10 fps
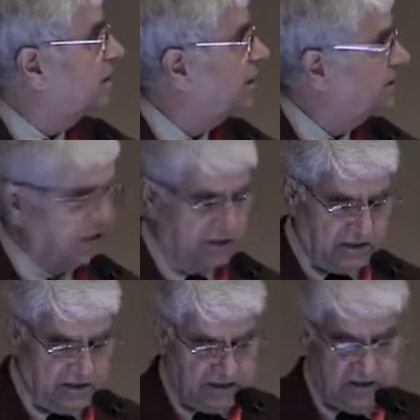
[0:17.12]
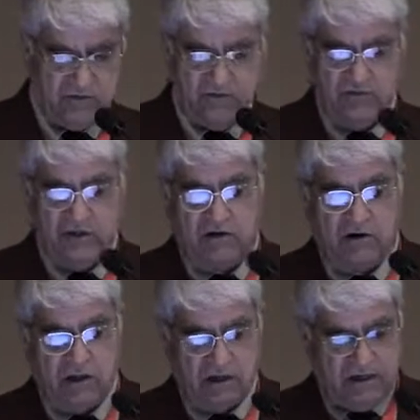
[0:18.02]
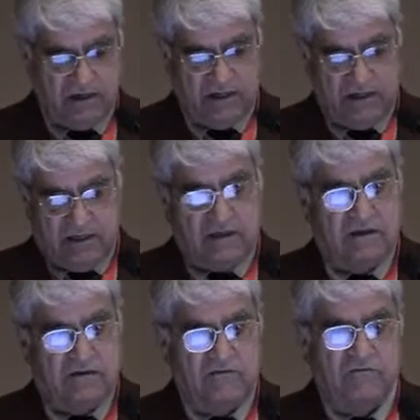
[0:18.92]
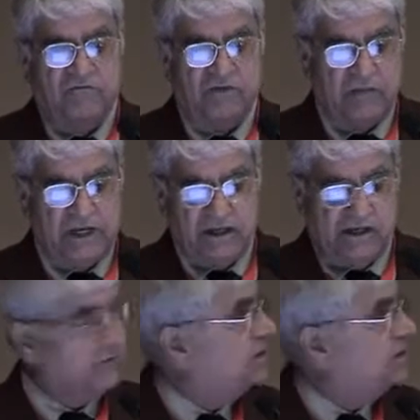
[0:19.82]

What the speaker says: I think we are all familiar